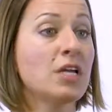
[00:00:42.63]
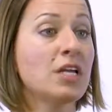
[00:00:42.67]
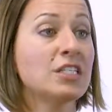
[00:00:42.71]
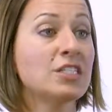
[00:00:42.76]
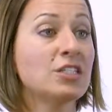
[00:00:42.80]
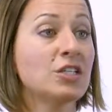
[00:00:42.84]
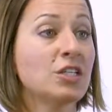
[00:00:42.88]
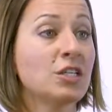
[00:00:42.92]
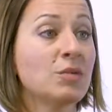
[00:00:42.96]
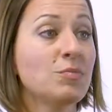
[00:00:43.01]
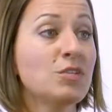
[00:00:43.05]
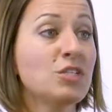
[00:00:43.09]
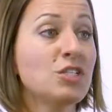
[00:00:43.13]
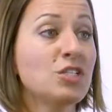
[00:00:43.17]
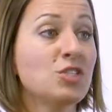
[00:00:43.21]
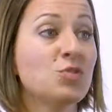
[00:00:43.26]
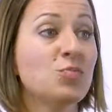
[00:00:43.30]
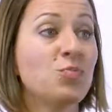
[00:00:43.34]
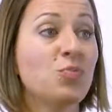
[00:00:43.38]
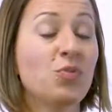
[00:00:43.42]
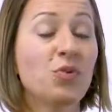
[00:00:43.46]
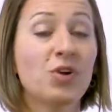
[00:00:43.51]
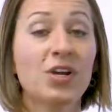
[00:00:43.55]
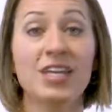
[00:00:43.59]
So let me
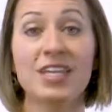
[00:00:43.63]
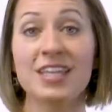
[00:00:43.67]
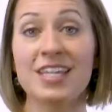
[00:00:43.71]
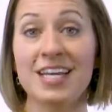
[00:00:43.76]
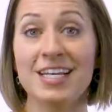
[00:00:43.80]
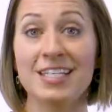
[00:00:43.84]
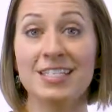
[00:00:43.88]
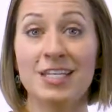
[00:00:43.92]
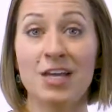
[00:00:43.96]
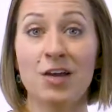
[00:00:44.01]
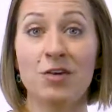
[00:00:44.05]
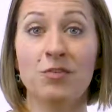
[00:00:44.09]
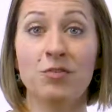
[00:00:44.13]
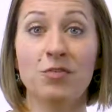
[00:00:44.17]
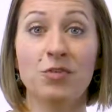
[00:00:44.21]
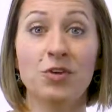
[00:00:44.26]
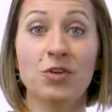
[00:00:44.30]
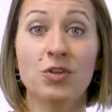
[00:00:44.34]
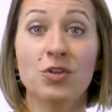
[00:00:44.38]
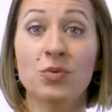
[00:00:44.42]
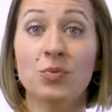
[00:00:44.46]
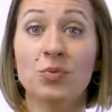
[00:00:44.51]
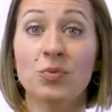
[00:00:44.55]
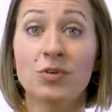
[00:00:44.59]
just break that down for you.
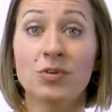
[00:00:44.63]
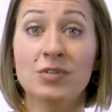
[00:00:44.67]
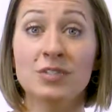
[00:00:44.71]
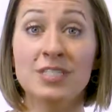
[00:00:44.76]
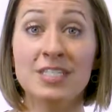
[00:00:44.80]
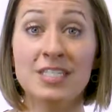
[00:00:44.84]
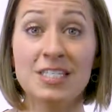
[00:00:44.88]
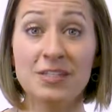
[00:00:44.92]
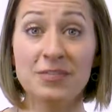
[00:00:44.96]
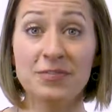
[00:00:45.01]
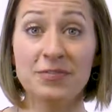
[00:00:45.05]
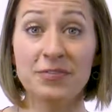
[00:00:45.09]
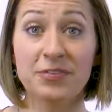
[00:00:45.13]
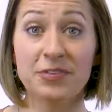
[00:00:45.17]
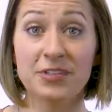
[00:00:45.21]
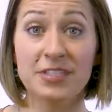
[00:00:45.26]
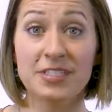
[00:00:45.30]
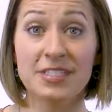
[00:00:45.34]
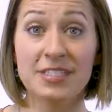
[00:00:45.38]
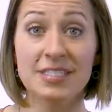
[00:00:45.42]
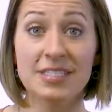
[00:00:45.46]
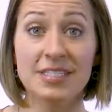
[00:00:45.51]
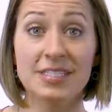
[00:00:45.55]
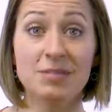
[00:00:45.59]
The word
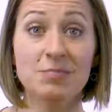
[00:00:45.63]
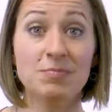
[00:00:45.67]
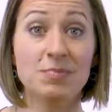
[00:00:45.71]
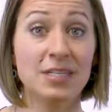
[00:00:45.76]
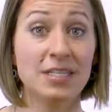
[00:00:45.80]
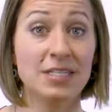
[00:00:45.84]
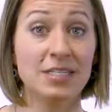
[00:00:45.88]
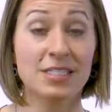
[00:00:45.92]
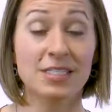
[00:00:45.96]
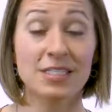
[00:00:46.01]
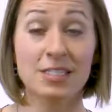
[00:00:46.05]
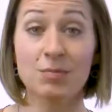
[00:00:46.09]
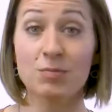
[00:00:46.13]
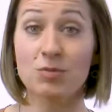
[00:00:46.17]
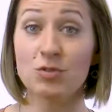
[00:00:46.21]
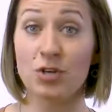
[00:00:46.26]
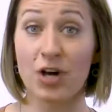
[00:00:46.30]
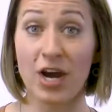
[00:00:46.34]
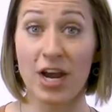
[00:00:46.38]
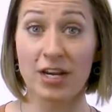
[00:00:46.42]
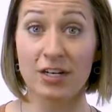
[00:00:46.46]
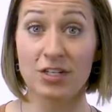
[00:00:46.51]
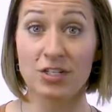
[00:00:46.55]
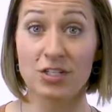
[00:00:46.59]
difference means
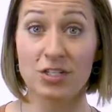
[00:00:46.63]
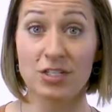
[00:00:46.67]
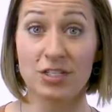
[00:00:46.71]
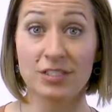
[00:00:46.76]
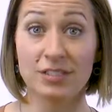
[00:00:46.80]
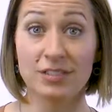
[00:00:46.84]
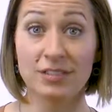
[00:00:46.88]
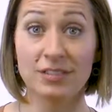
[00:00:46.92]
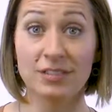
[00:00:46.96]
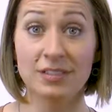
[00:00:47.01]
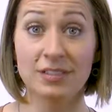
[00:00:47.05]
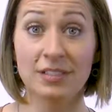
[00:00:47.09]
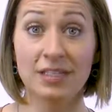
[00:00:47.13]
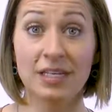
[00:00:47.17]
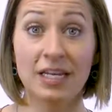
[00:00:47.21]
subtraction.